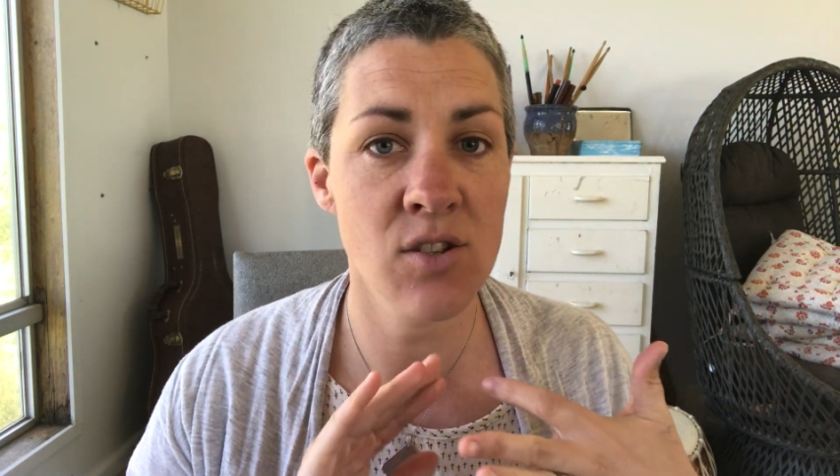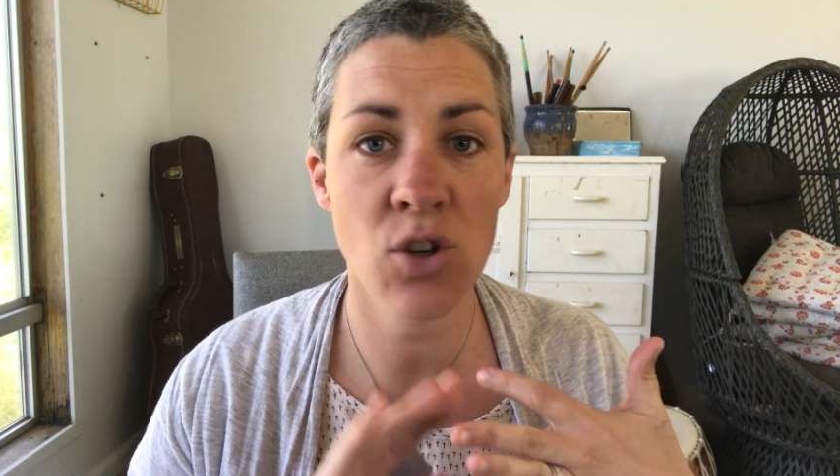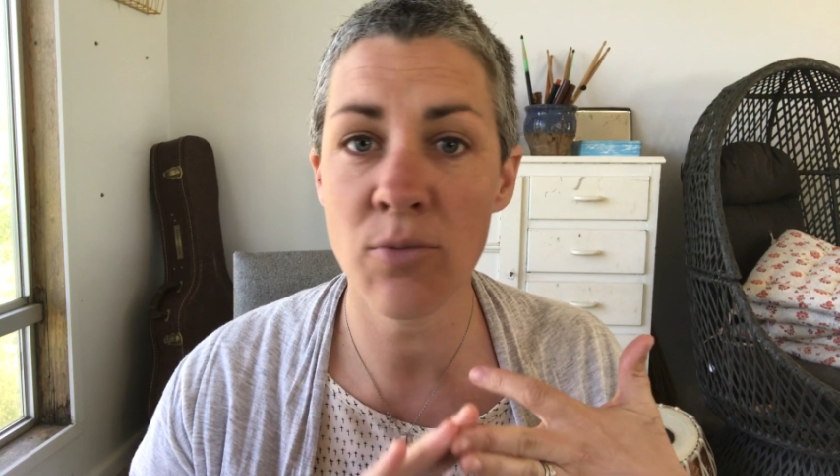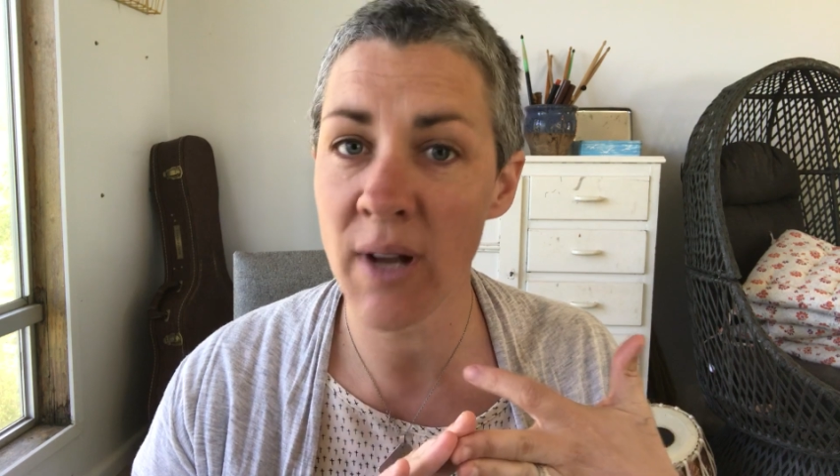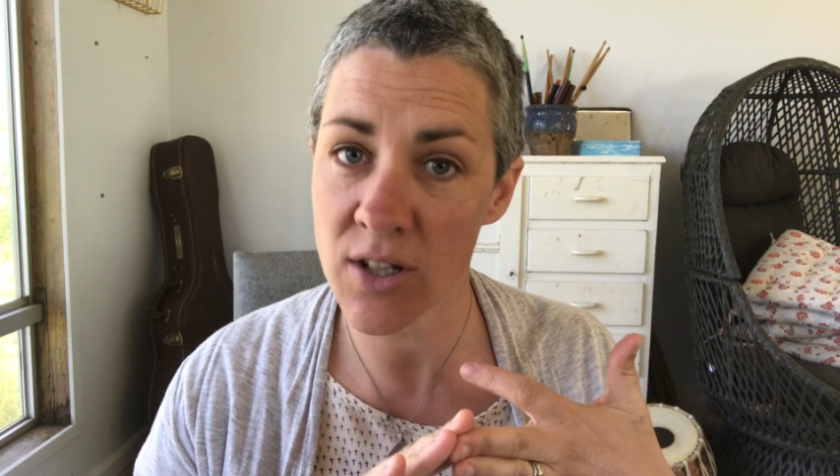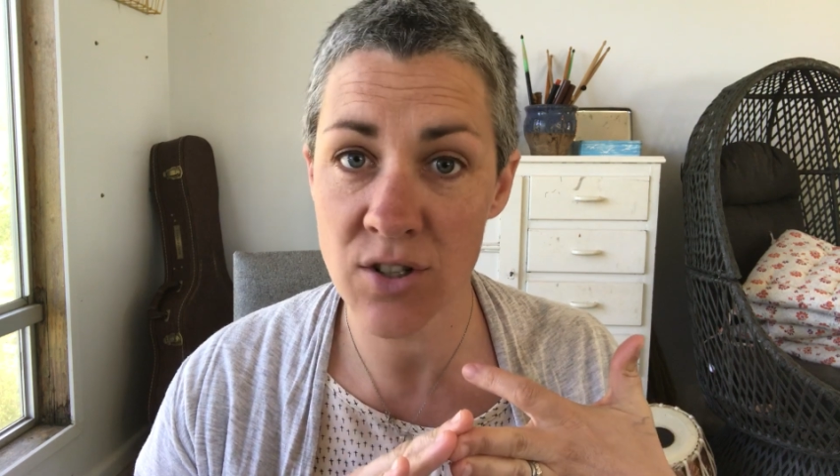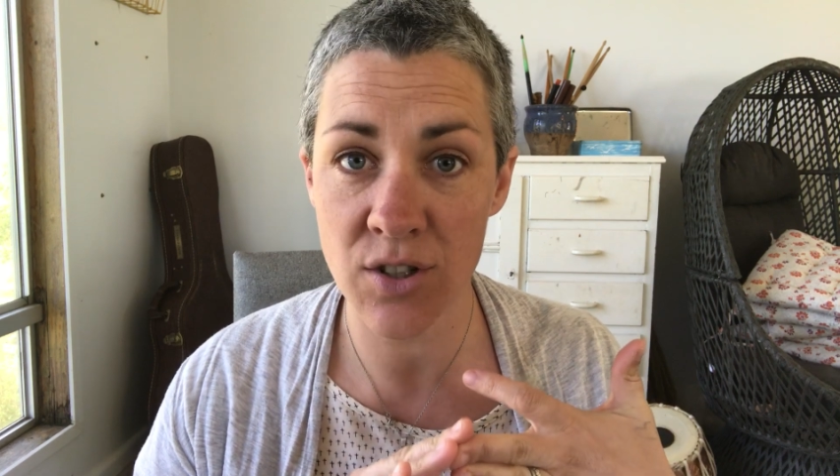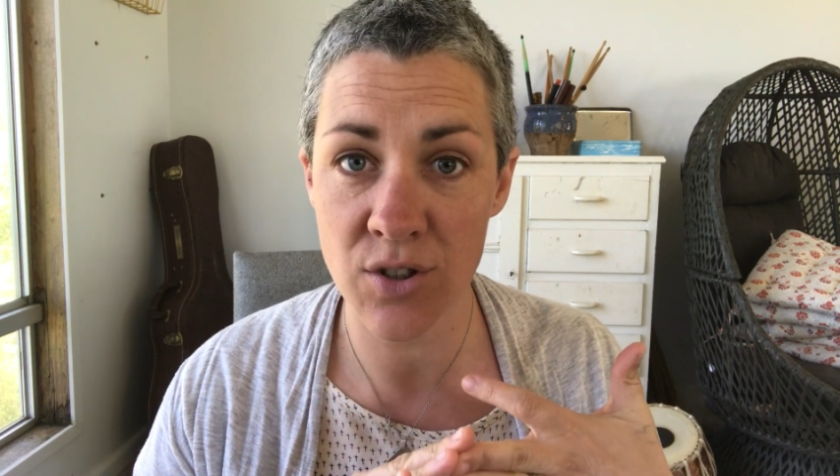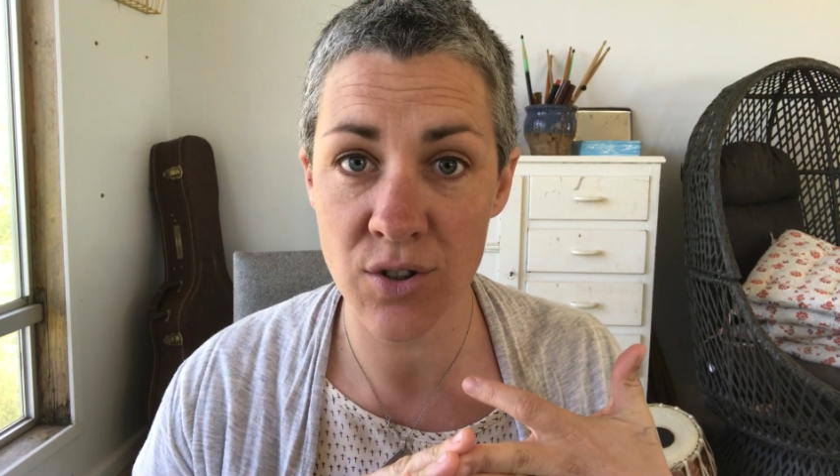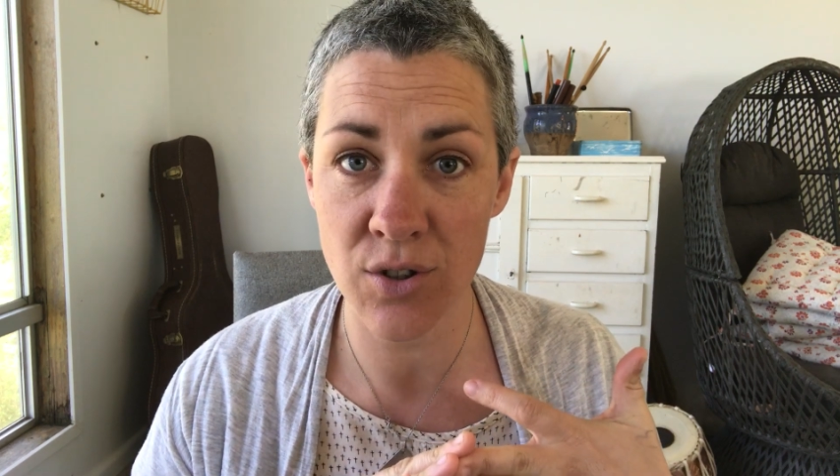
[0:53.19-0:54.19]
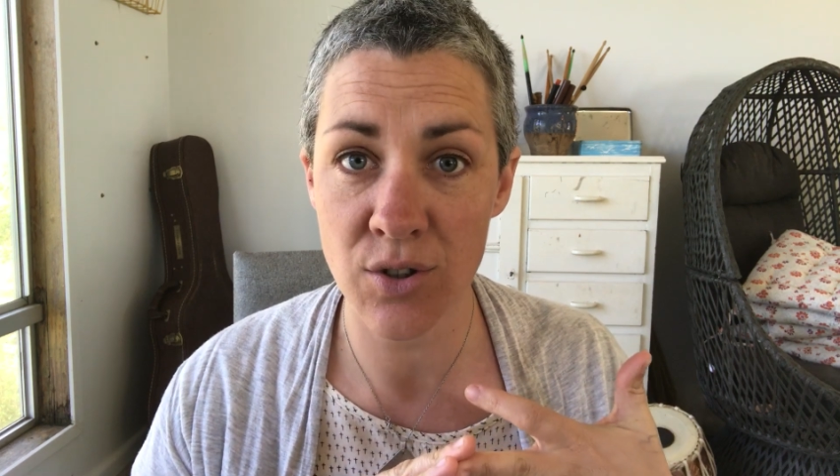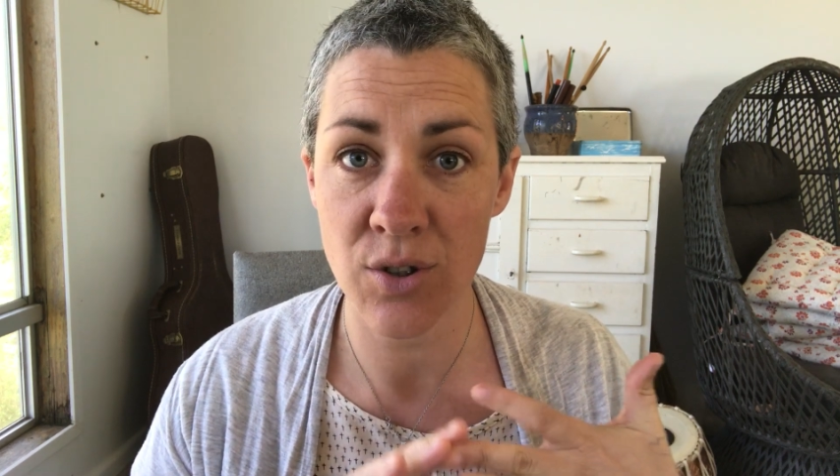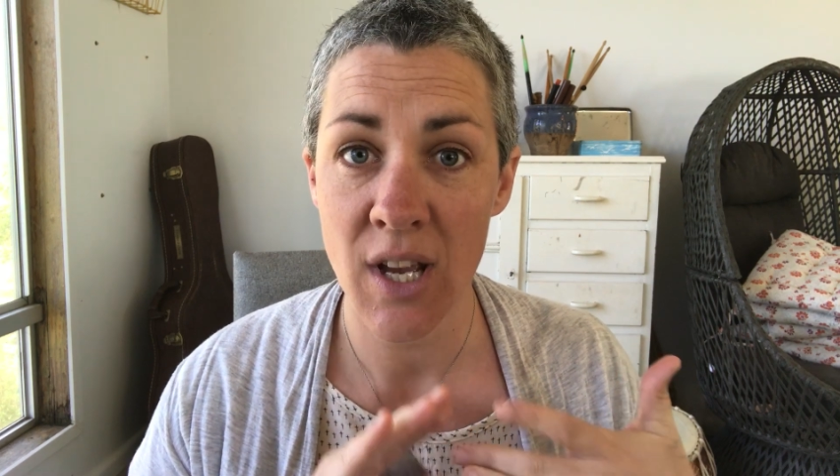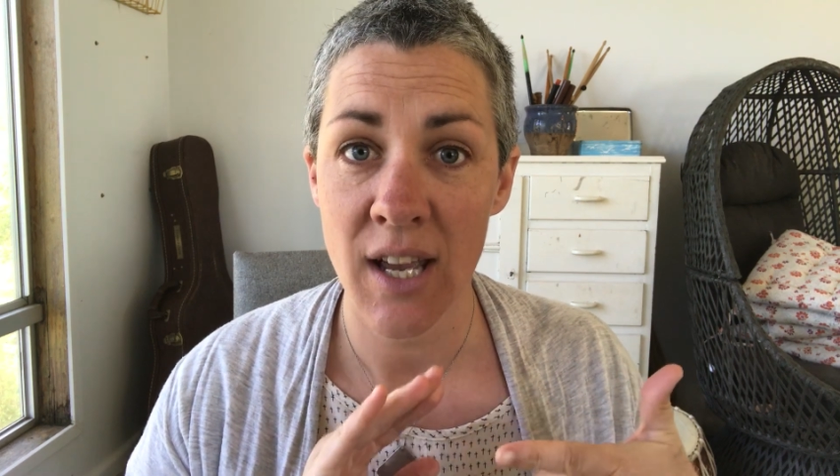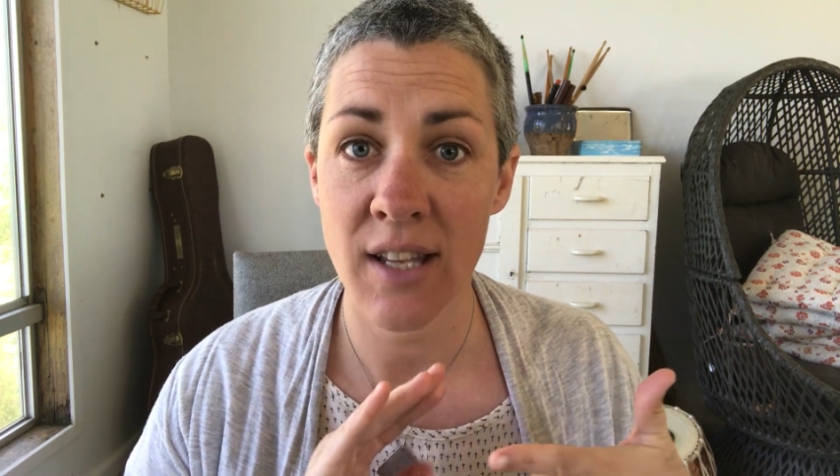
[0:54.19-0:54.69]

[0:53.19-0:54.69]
too much to do,